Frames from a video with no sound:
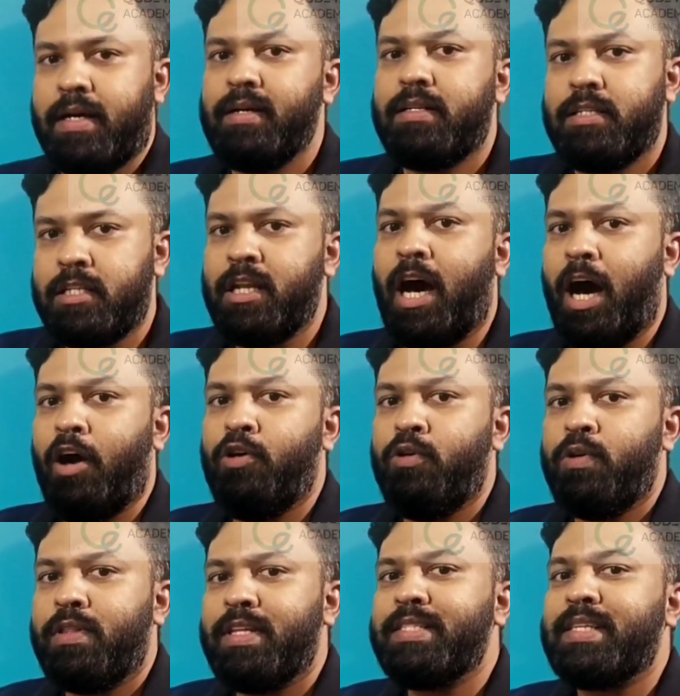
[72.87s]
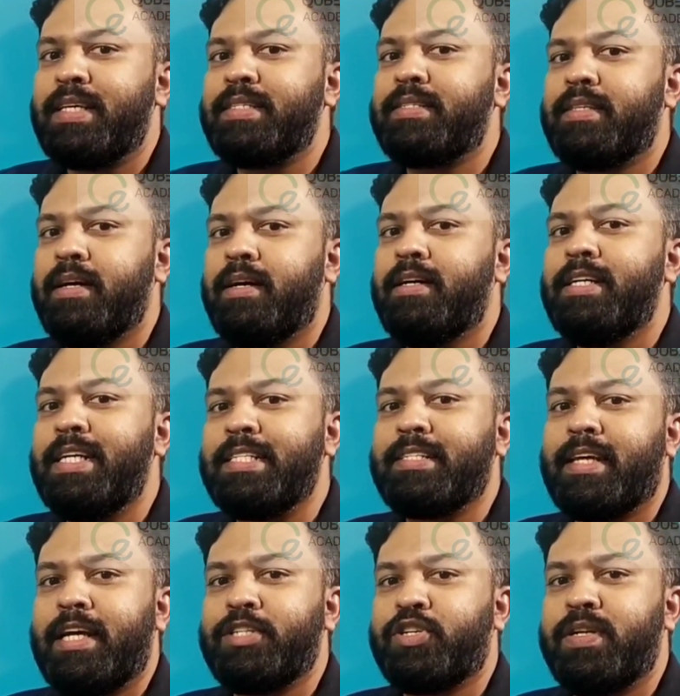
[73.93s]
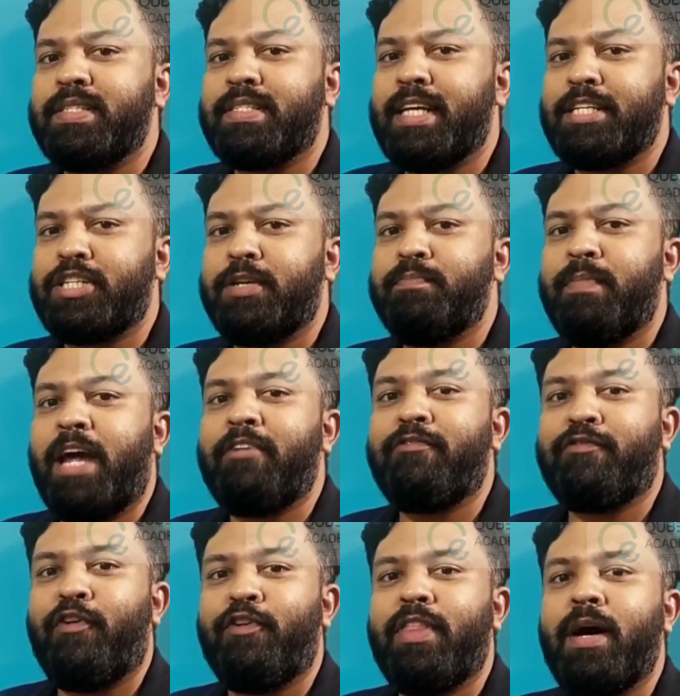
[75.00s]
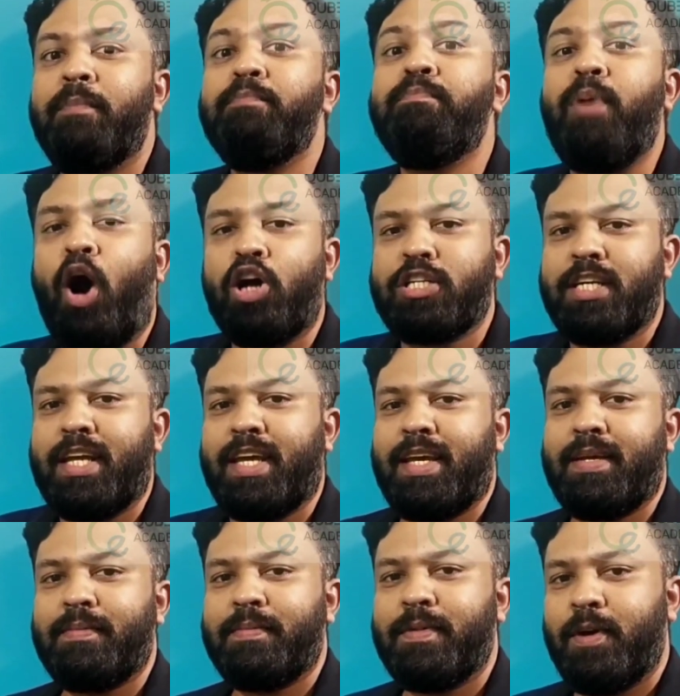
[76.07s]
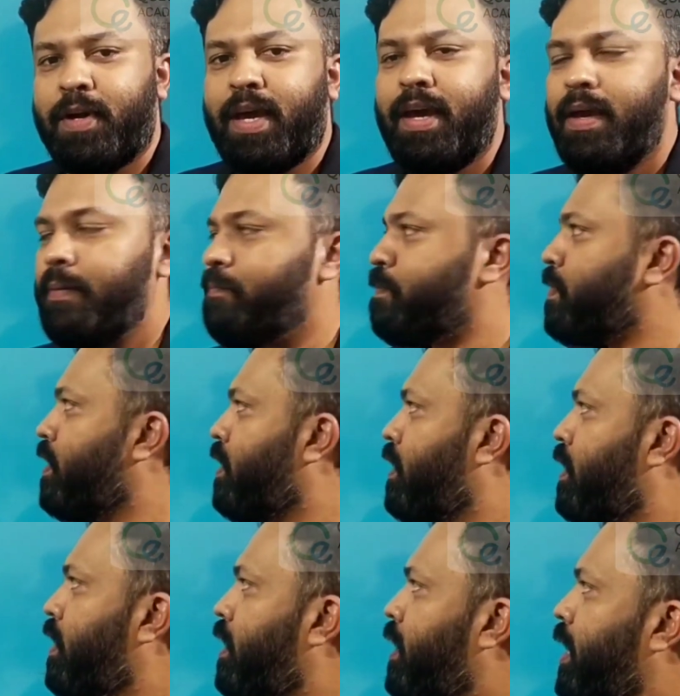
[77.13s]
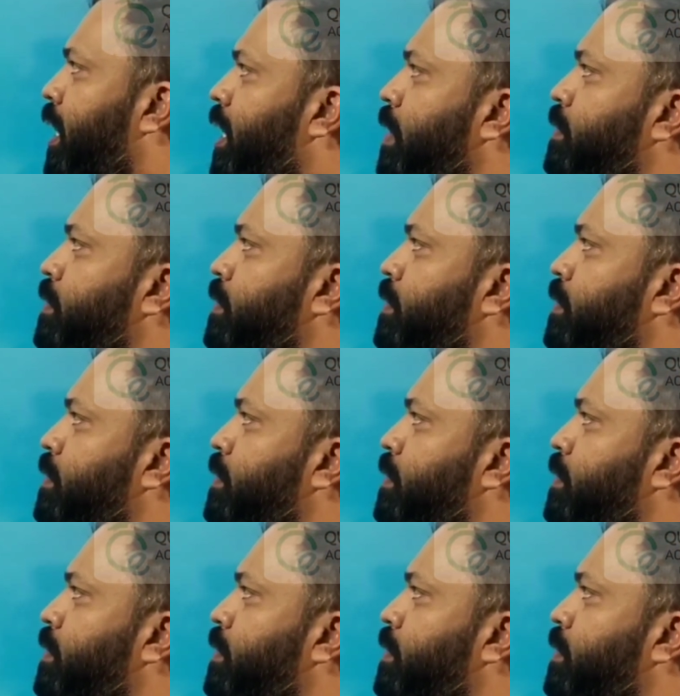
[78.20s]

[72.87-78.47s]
now this is the discussion session meant for the botany. Okay? Here comes